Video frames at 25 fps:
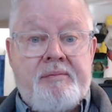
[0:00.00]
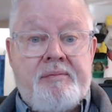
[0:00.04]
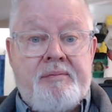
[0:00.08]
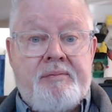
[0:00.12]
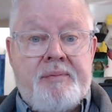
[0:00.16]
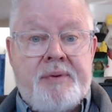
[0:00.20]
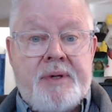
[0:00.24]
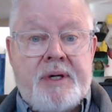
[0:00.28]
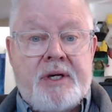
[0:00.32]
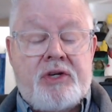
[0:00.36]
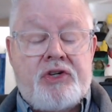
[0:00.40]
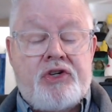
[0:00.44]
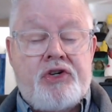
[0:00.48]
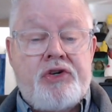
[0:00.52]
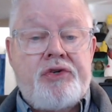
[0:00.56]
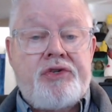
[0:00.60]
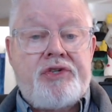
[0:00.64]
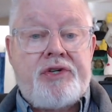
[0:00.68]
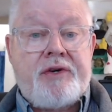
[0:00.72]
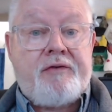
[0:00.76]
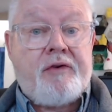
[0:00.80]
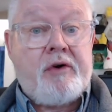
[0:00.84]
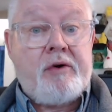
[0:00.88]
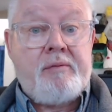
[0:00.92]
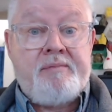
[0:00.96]
pictures
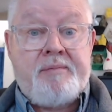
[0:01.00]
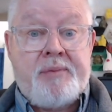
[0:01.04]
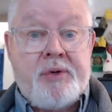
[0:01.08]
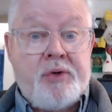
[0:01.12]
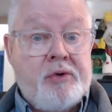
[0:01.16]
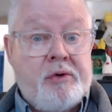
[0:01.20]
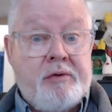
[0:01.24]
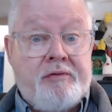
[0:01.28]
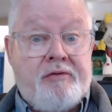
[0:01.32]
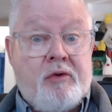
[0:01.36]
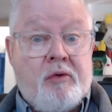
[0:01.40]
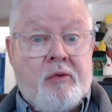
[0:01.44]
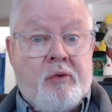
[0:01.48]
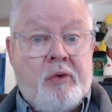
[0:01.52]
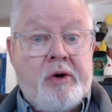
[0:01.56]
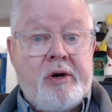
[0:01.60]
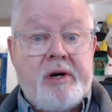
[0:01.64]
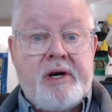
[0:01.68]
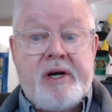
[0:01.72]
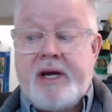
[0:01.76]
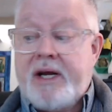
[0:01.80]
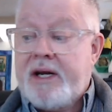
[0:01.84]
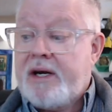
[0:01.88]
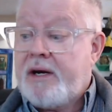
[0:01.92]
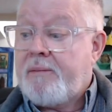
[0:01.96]
of her beautiful work,
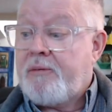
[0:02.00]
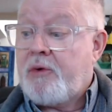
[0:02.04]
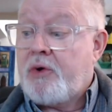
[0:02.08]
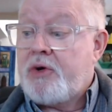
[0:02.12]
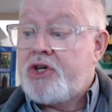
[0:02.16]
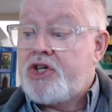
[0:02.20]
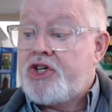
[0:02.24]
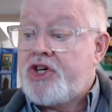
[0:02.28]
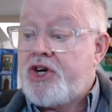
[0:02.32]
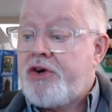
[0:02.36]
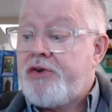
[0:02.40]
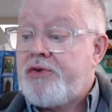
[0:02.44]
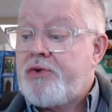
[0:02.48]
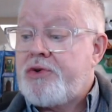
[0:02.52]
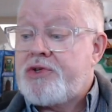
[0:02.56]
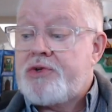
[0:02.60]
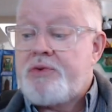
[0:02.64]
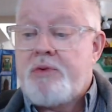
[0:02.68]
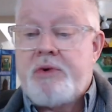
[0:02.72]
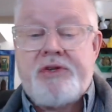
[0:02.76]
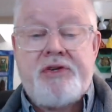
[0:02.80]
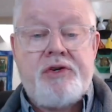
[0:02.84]
and I'm going to share those with